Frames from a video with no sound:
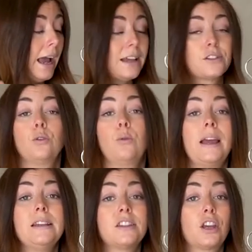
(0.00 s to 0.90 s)
As
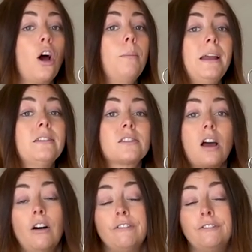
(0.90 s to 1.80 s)
always, the comments
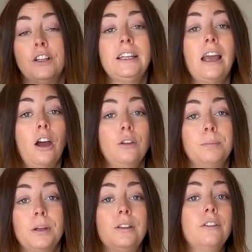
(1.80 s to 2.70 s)
are fully
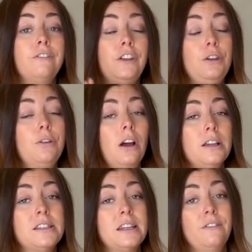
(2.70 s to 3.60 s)
open for you
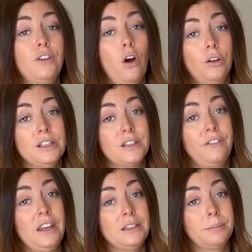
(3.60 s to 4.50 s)
guys to give your honest
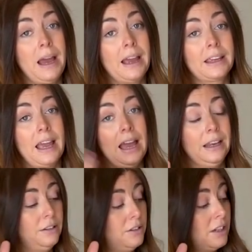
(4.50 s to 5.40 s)
feedback
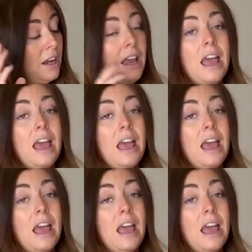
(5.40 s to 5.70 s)
and